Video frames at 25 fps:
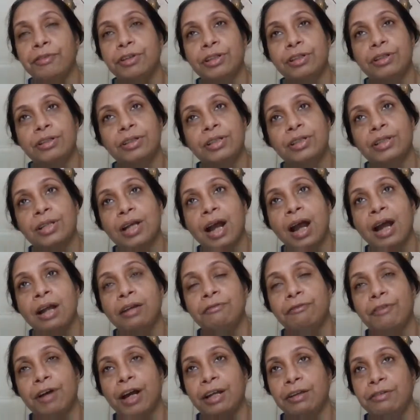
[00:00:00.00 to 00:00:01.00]
years
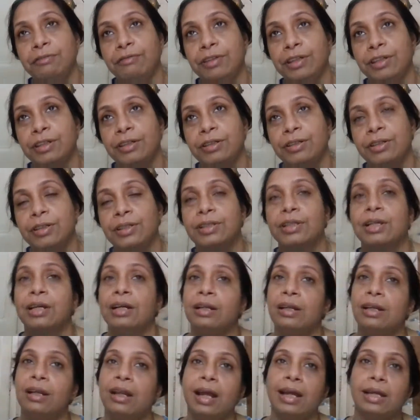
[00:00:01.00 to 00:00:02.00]
and 5 years,
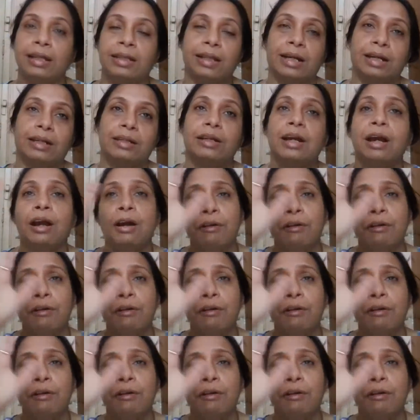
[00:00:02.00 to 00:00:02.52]
like that.